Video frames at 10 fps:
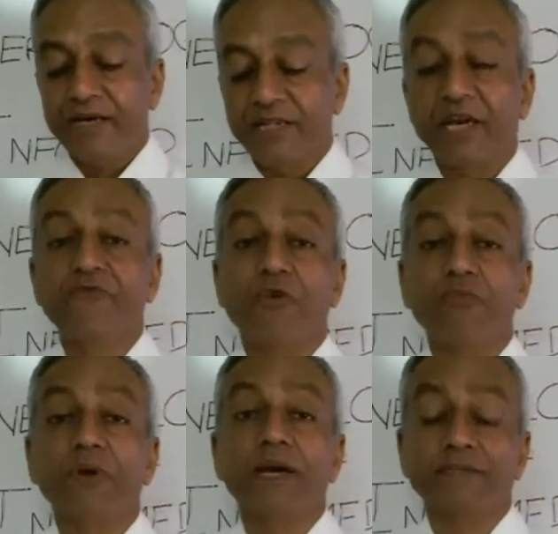
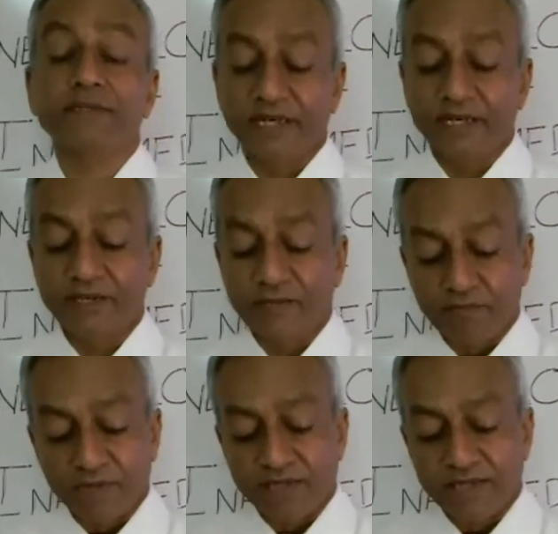informed consent is
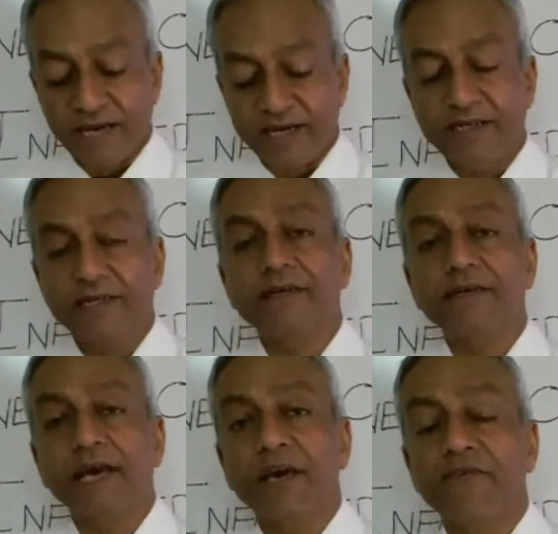something that
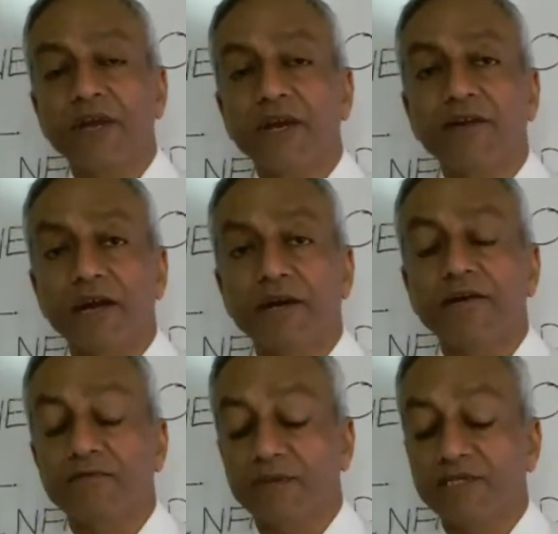every
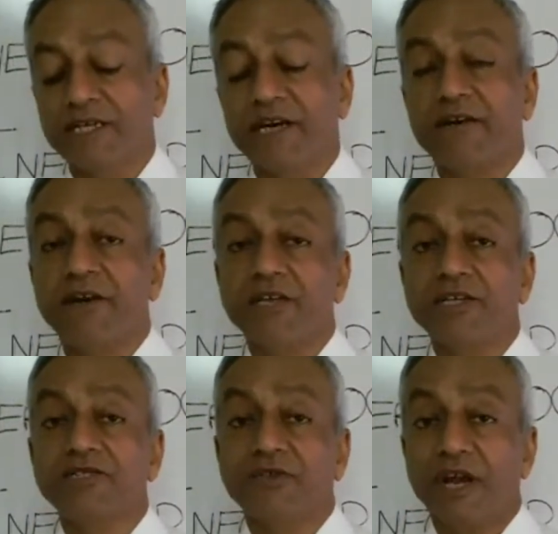trainer must encourage
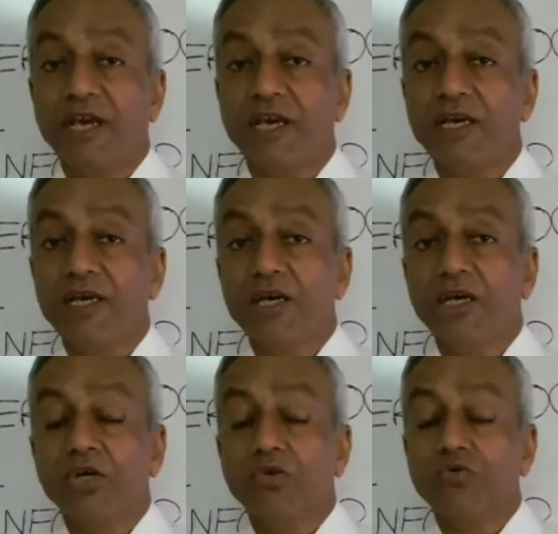his trainee
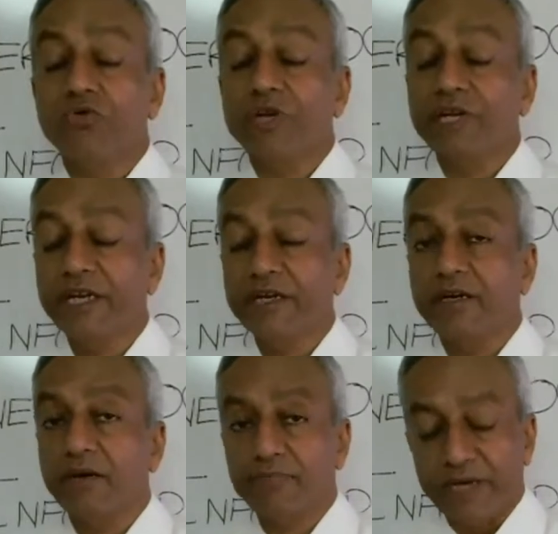to read
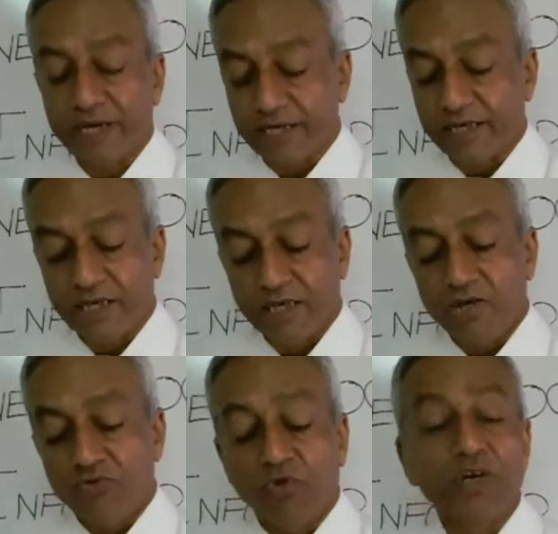completely.
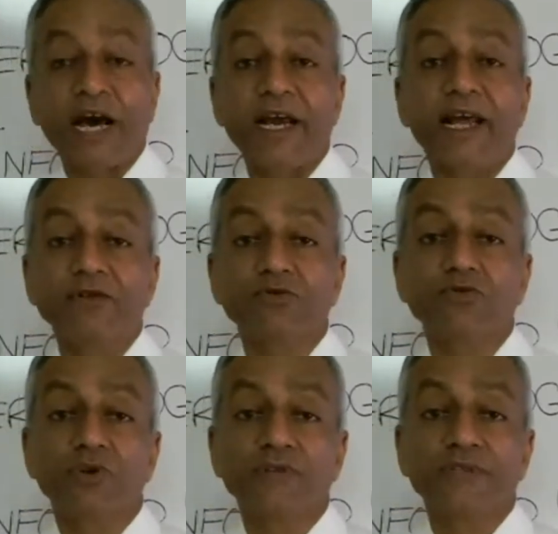What I like to
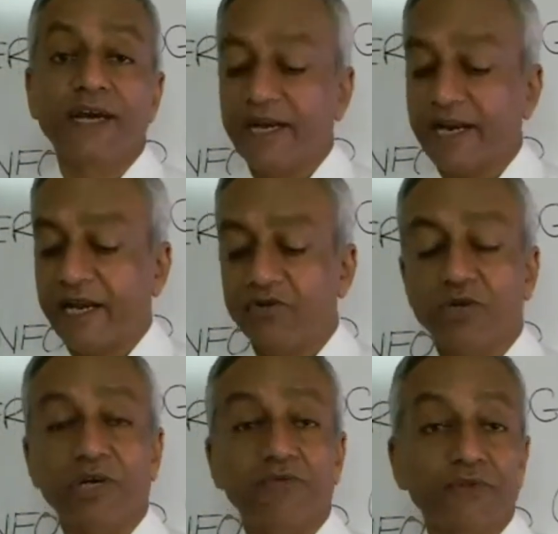do is that I like to
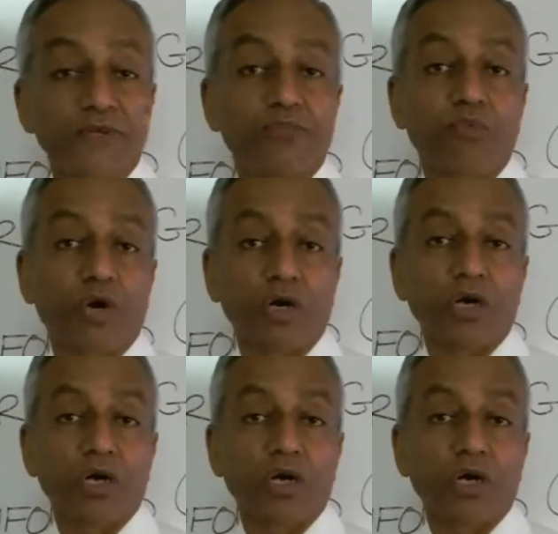give this book,